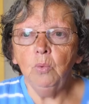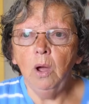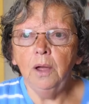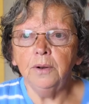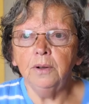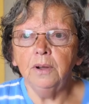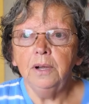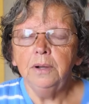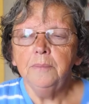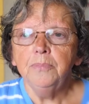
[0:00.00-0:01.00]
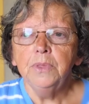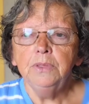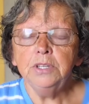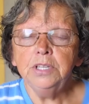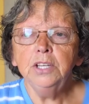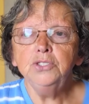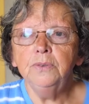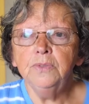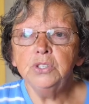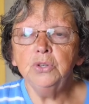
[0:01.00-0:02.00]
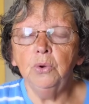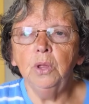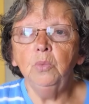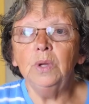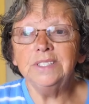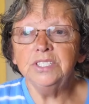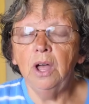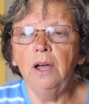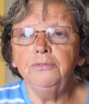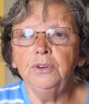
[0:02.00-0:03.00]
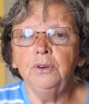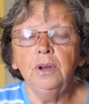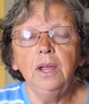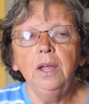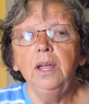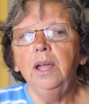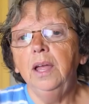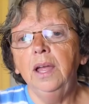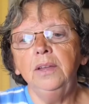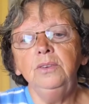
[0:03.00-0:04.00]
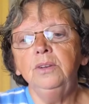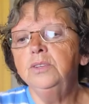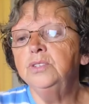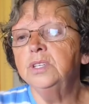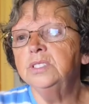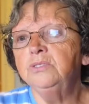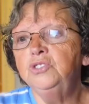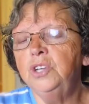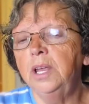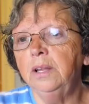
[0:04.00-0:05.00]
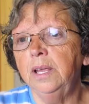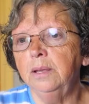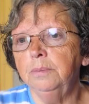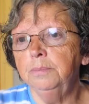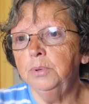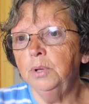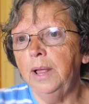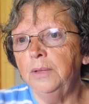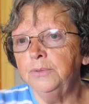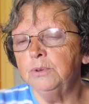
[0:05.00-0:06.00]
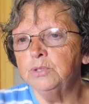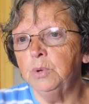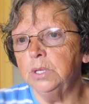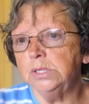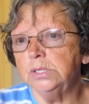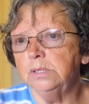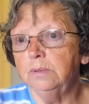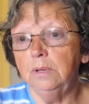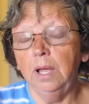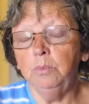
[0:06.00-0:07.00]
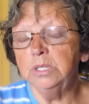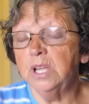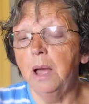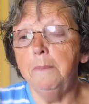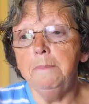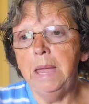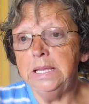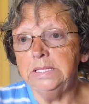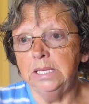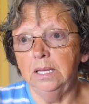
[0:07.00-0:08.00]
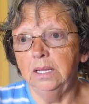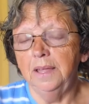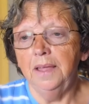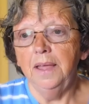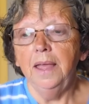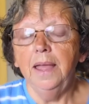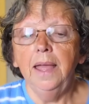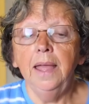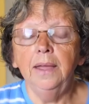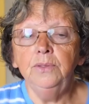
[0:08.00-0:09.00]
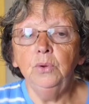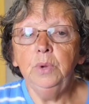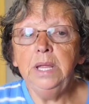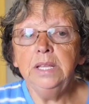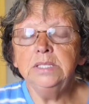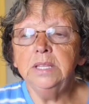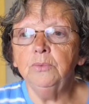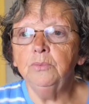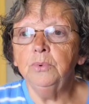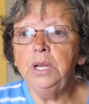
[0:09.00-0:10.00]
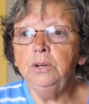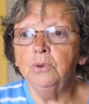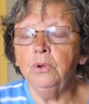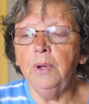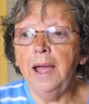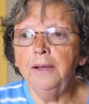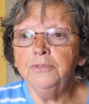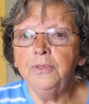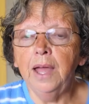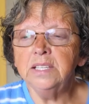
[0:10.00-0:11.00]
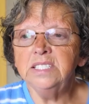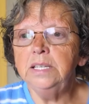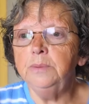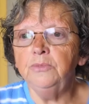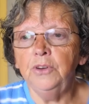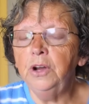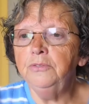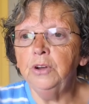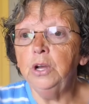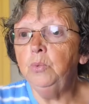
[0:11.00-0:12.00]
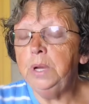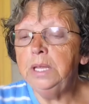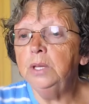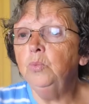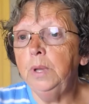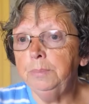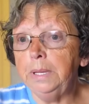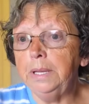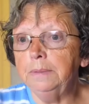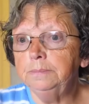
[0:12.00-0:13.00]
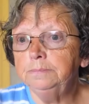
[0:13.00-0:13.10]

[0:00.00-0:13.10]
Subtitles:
the water, the texture of the soil was softer, and you could just gently pull out those roots. That was amazing. And the weeds that regrew after that seemed very, very weak and wimpy.